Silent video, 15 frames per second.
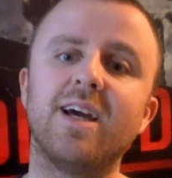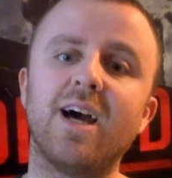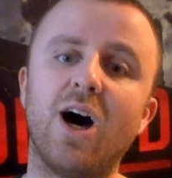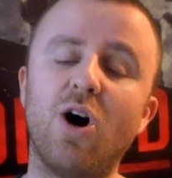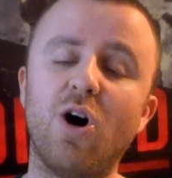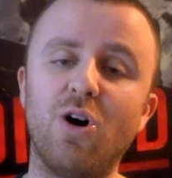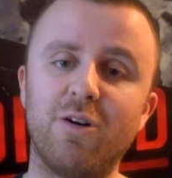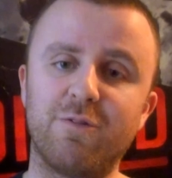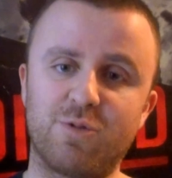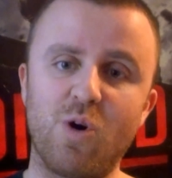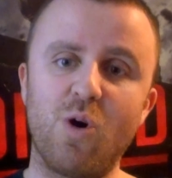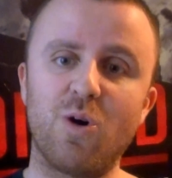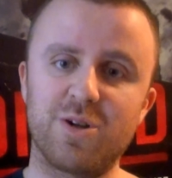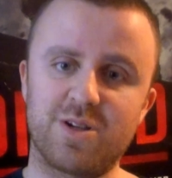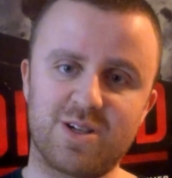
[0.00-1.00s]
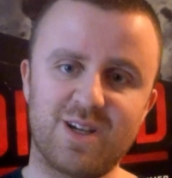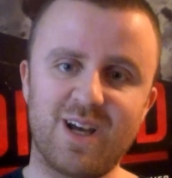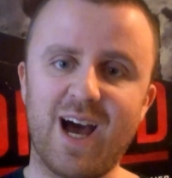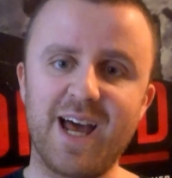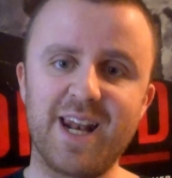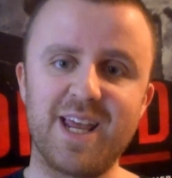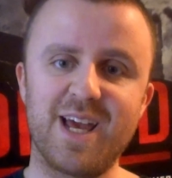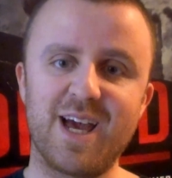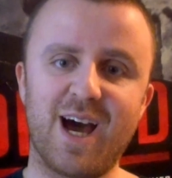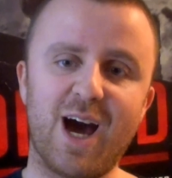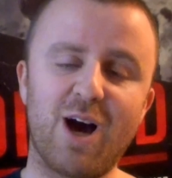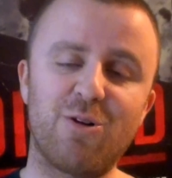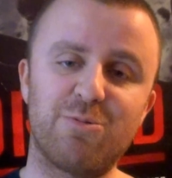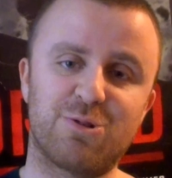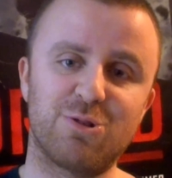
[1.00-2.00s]
"Oh, of course,
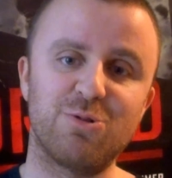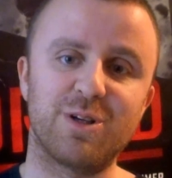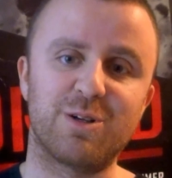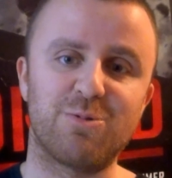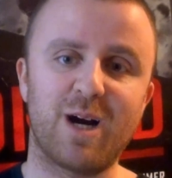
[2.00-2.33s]
I'll do it